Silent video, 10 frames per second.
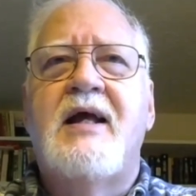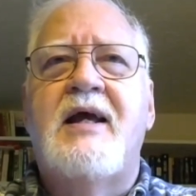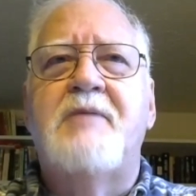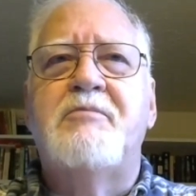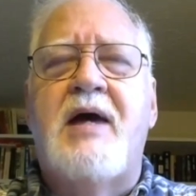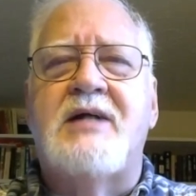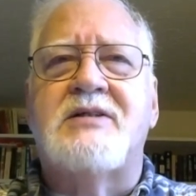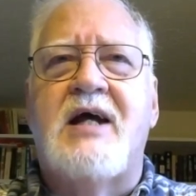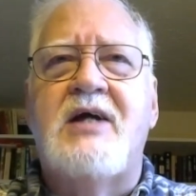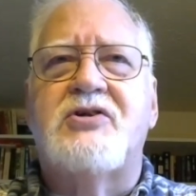it makes
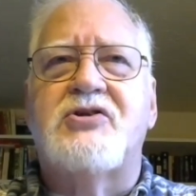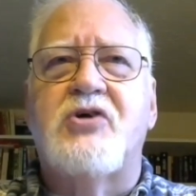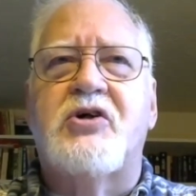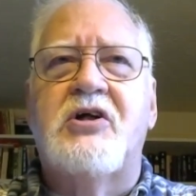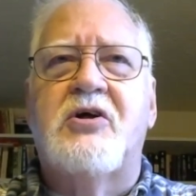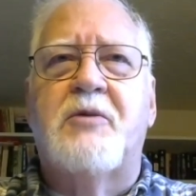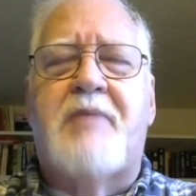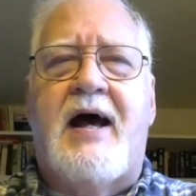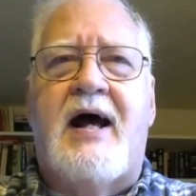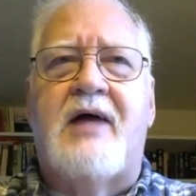a circular
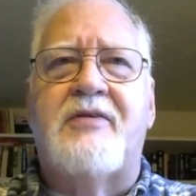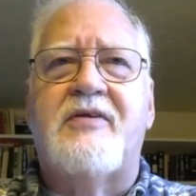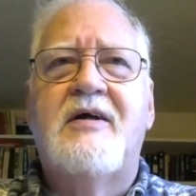path